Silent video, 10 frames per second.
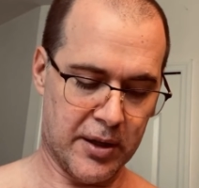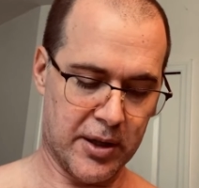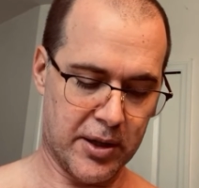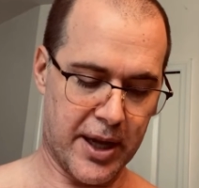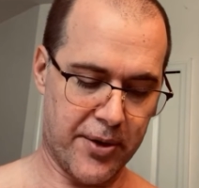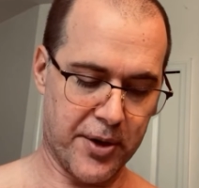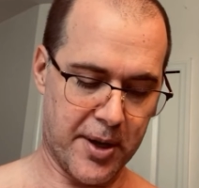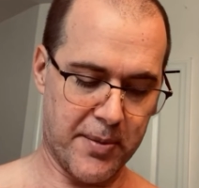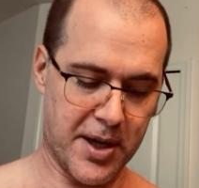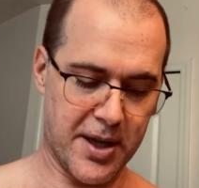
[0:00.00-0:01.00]
Lathering
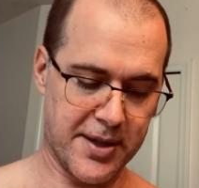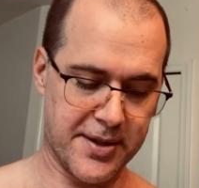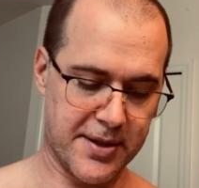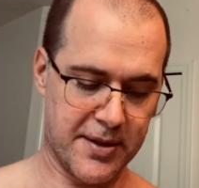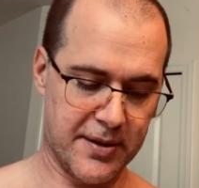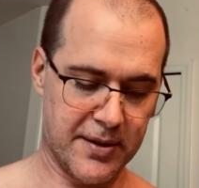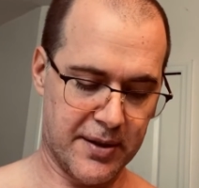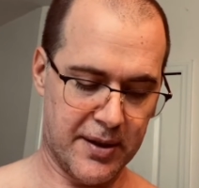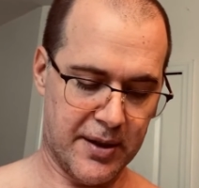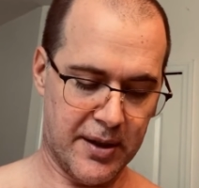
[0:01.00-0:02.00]
up nice.
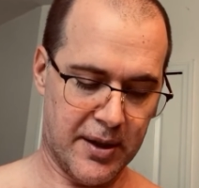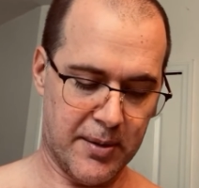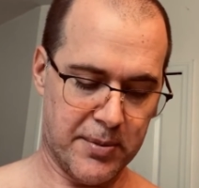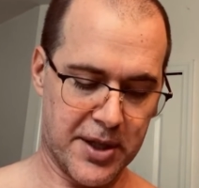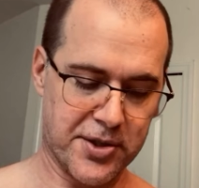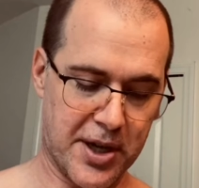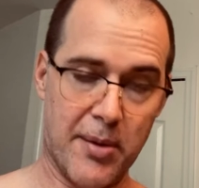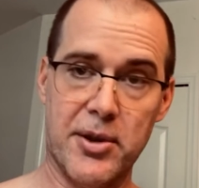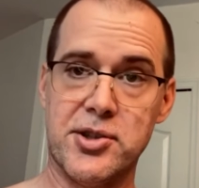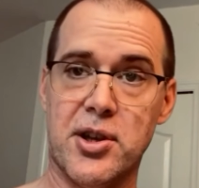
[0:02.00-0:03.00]
not sure how
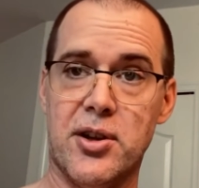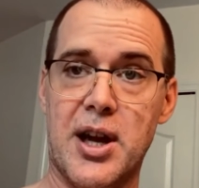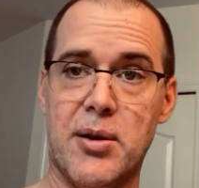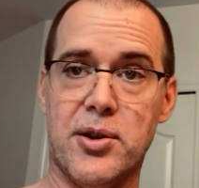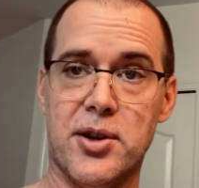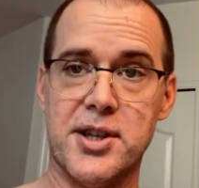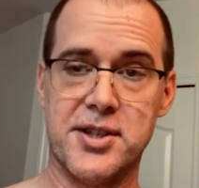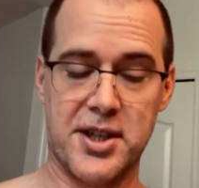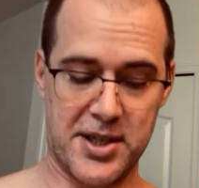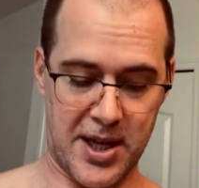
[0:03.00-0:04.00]
much how long it's
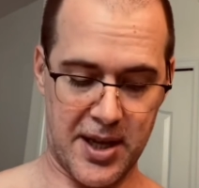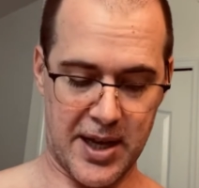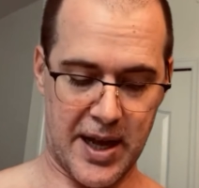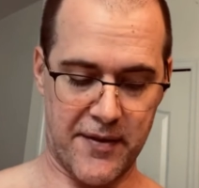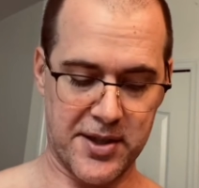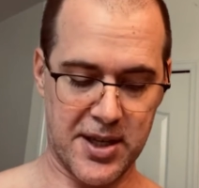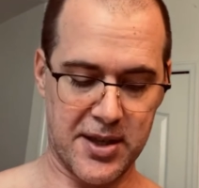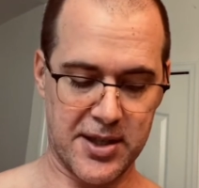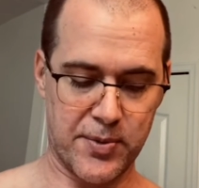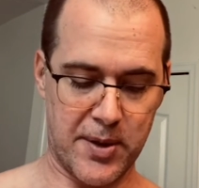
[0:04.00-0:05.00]
going to take. I haven't done
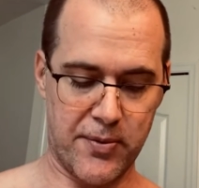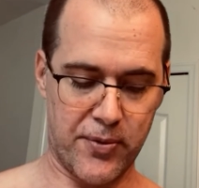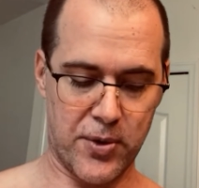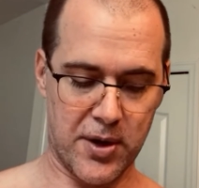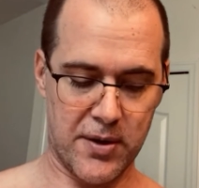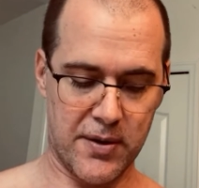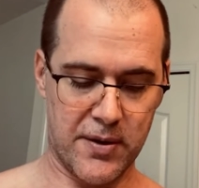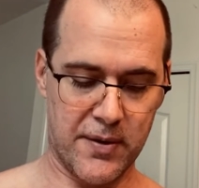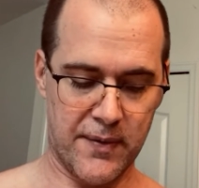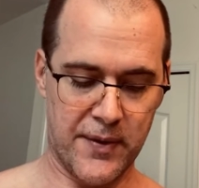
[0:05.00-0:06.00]
this way before.
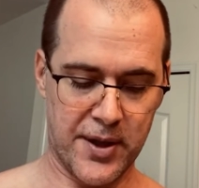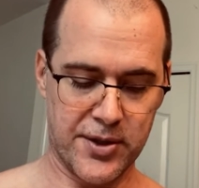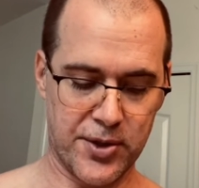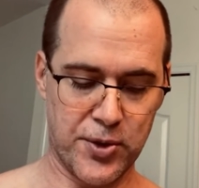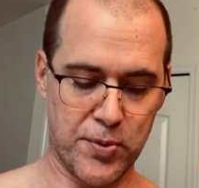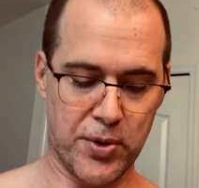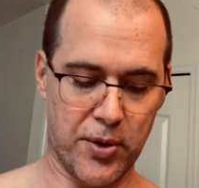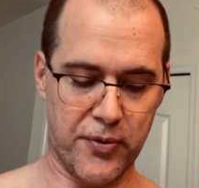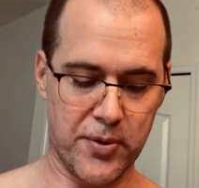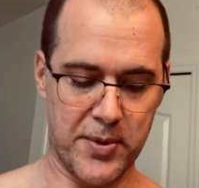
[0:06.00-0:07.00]
It's a new bowl
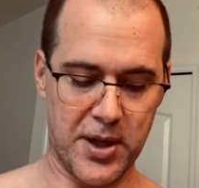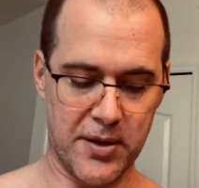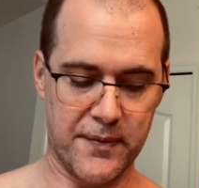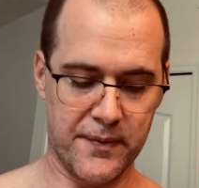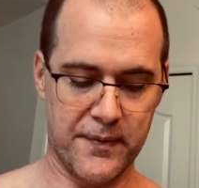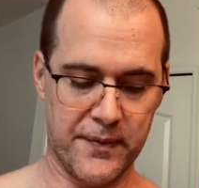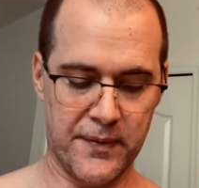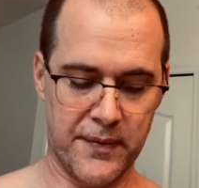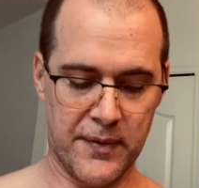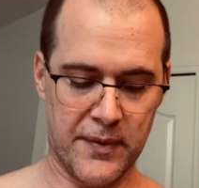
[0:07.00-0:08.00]
for me.
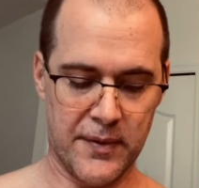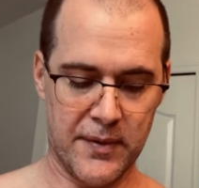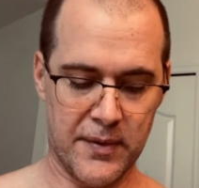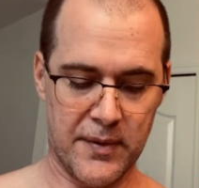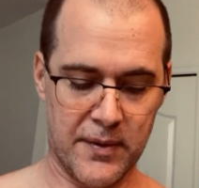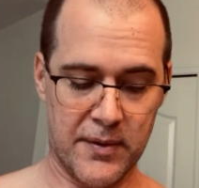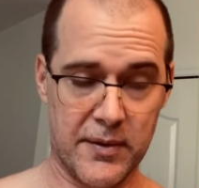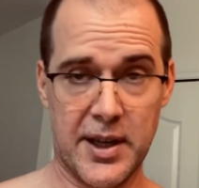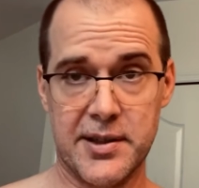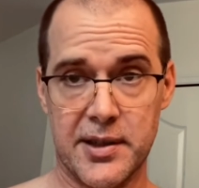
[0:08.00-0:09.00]

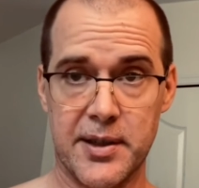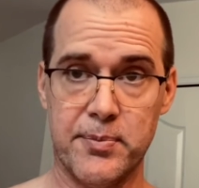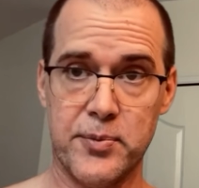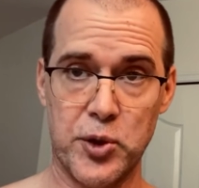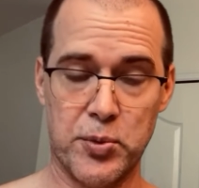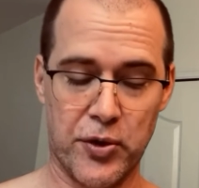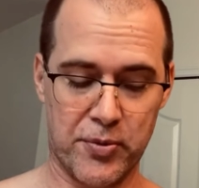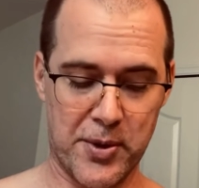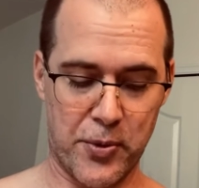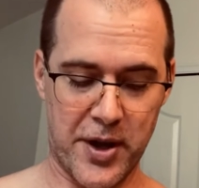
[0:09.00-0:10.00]
Technically, new bowl for
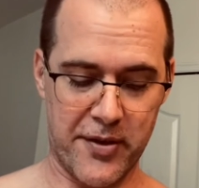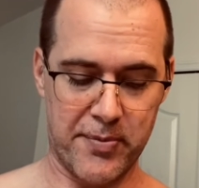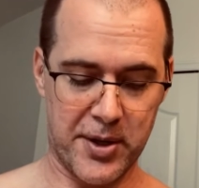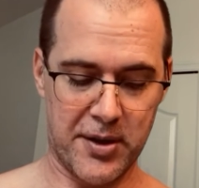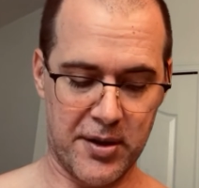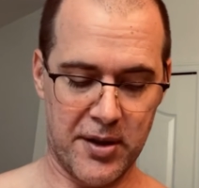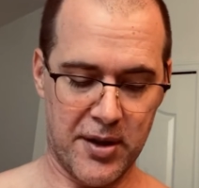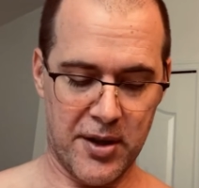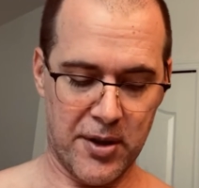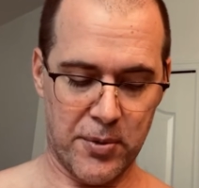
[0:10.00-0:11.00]
my wife, but
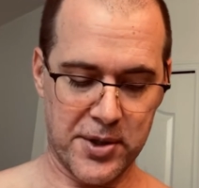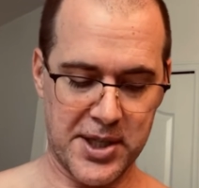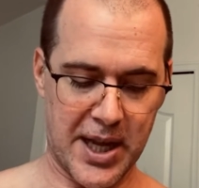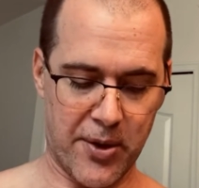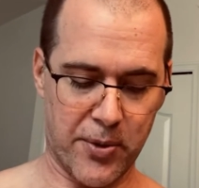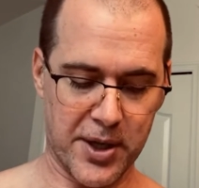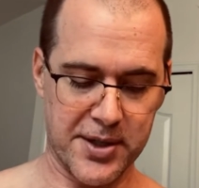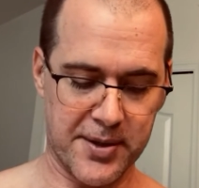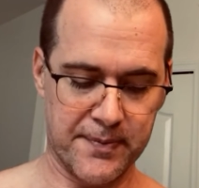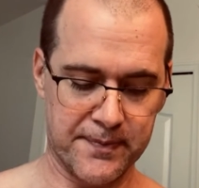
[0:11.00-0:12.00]
we'll see how it works.